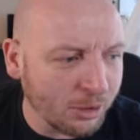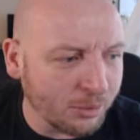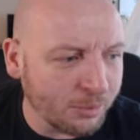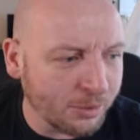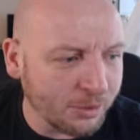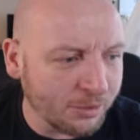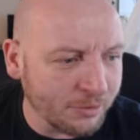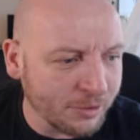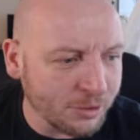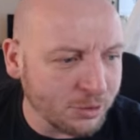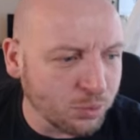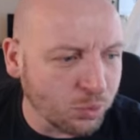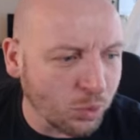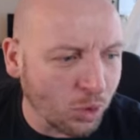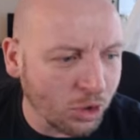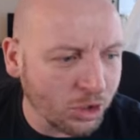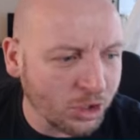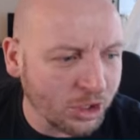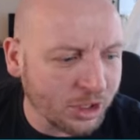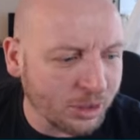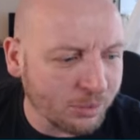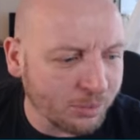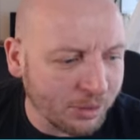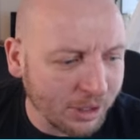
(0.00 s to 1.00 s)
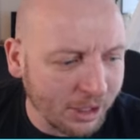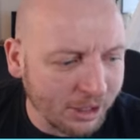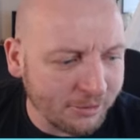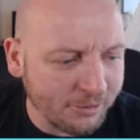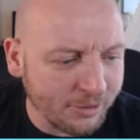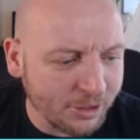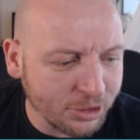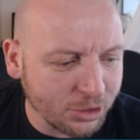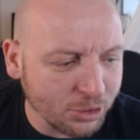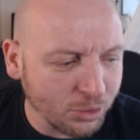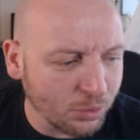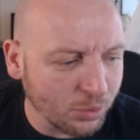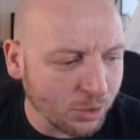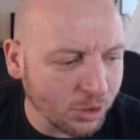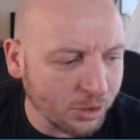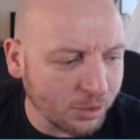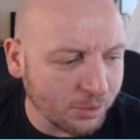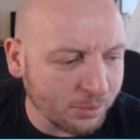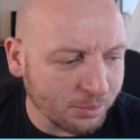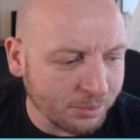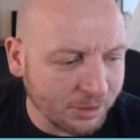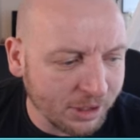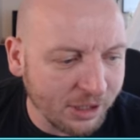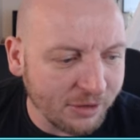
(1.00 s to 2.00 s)
But there is one player I do want
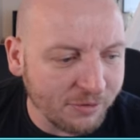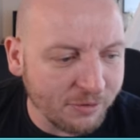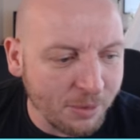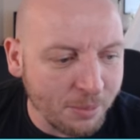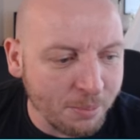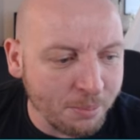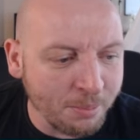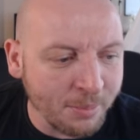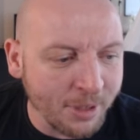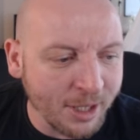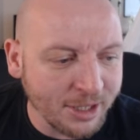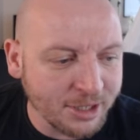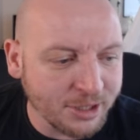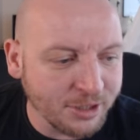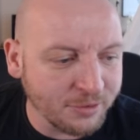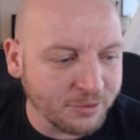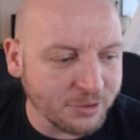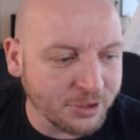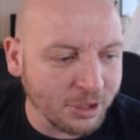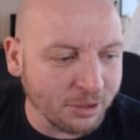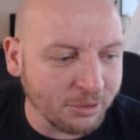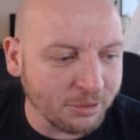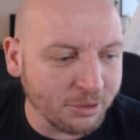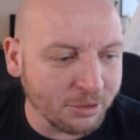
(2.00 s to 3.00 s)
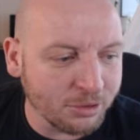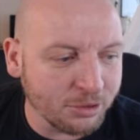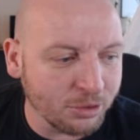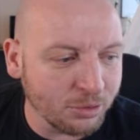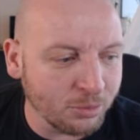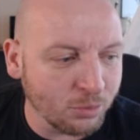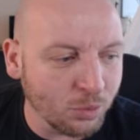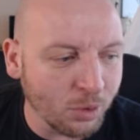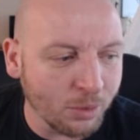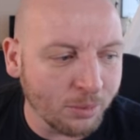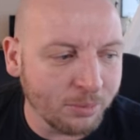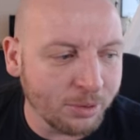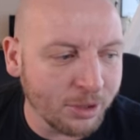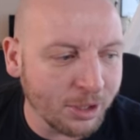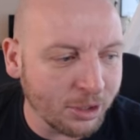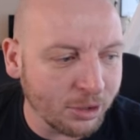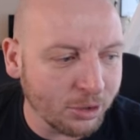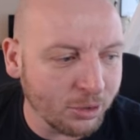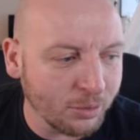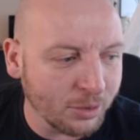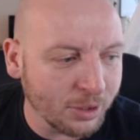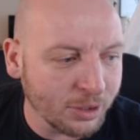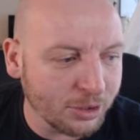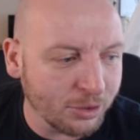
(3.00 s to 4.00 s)
to give a massive shout-out to, and one player
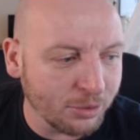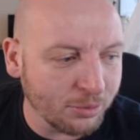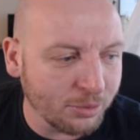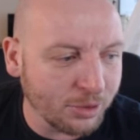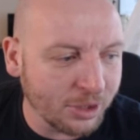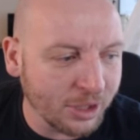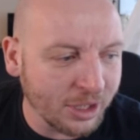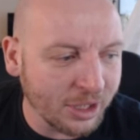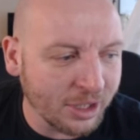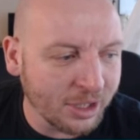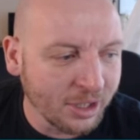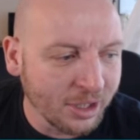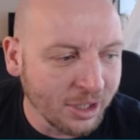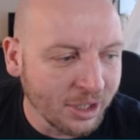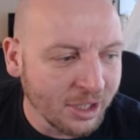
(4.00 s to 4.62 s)
who I do think